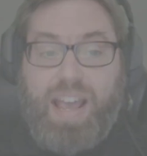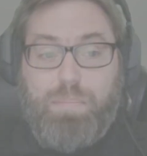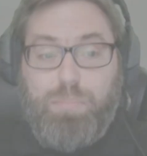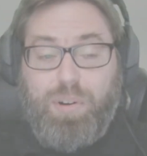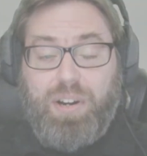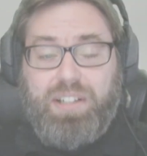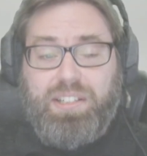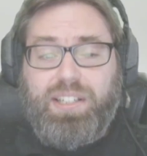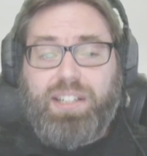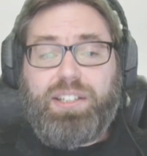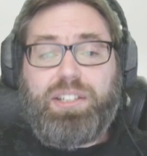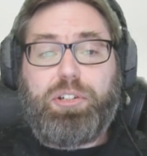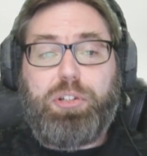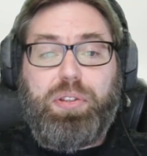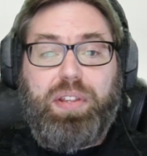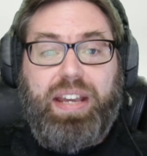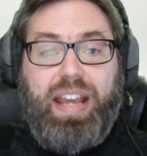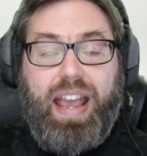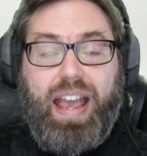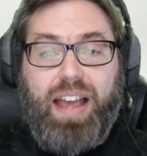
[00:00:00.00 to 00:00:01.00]
that brings us
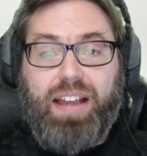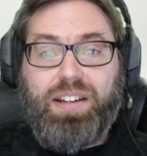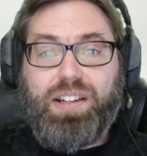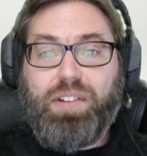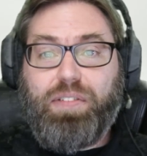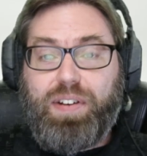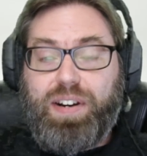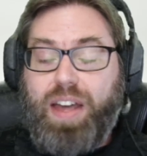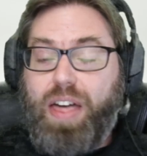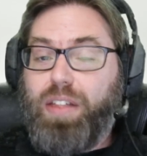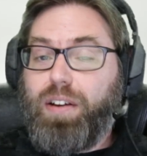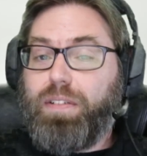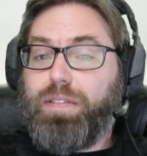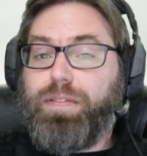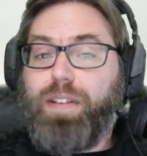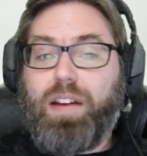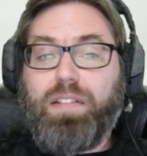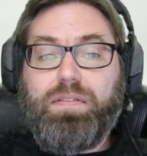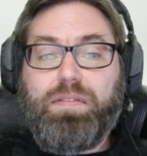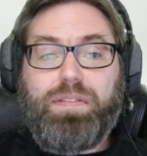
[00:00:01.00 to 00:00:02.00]
to the end of another
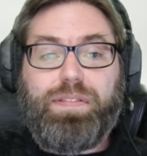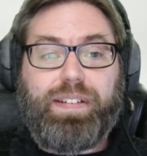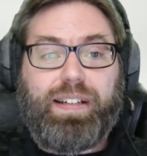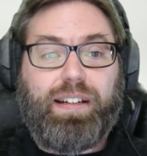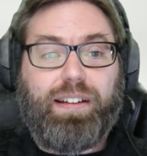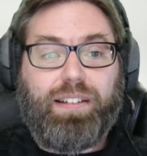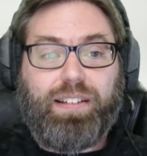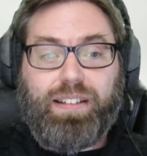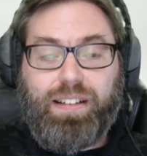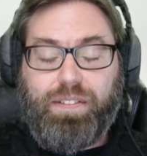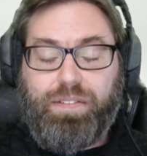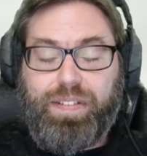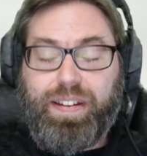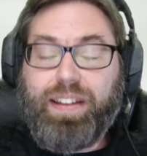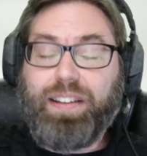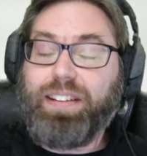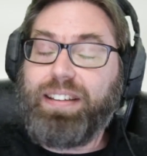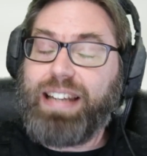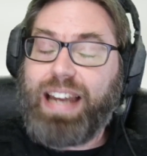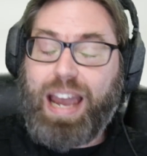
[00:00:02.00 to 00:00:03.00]

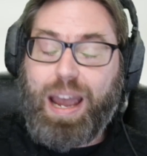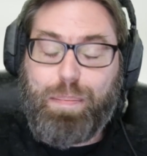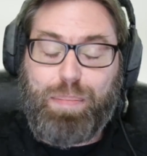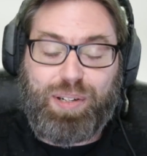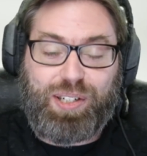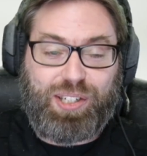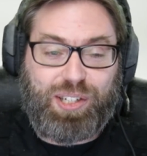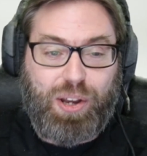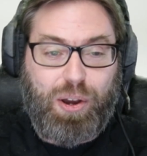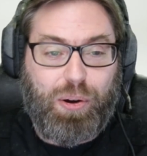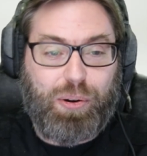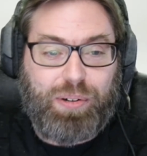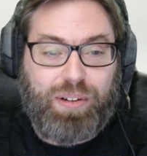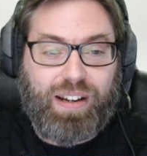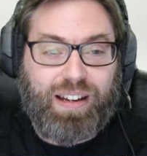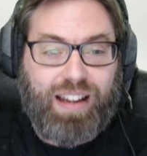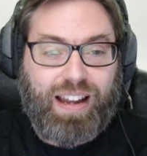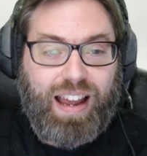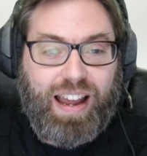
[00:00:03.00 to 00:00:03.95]
fun-filled episode.